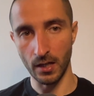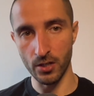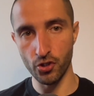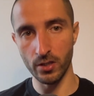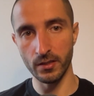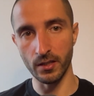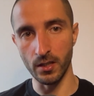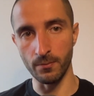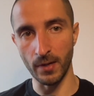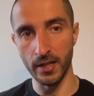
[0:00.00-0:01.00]
agenda
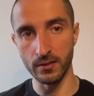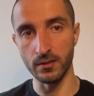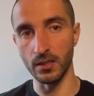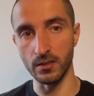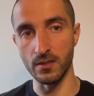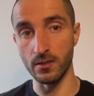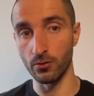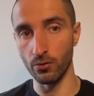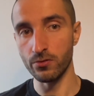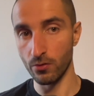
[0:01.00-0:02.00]
in mind that is
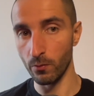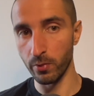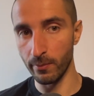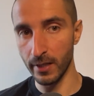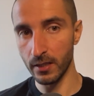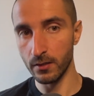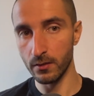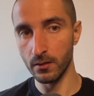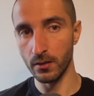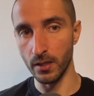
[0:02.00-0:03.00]
not so public
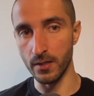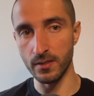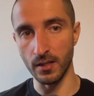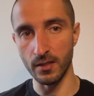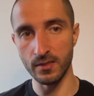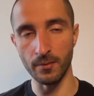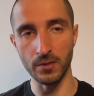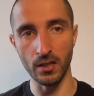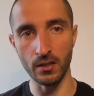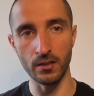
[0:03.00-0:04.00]
is
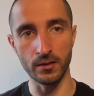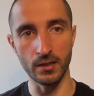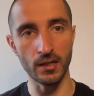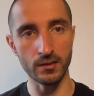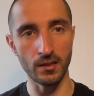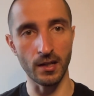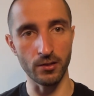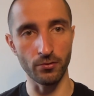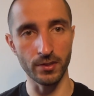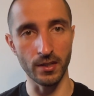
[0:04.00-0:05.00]
something that I
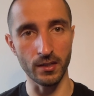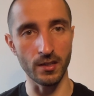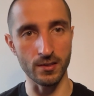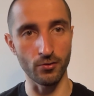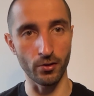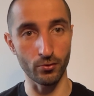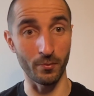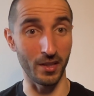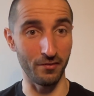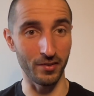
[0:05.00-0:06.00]
don't think is going to
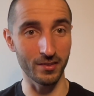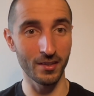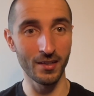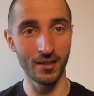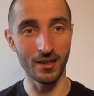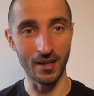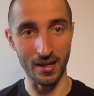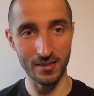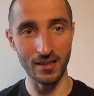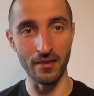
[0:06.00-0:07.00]
benefit
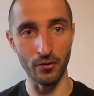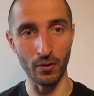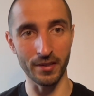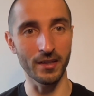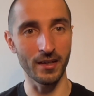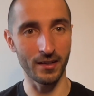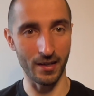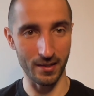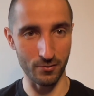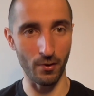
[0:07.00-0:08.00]
as everyone
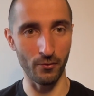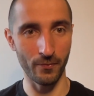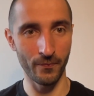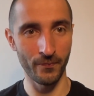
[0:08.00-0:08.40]
as well.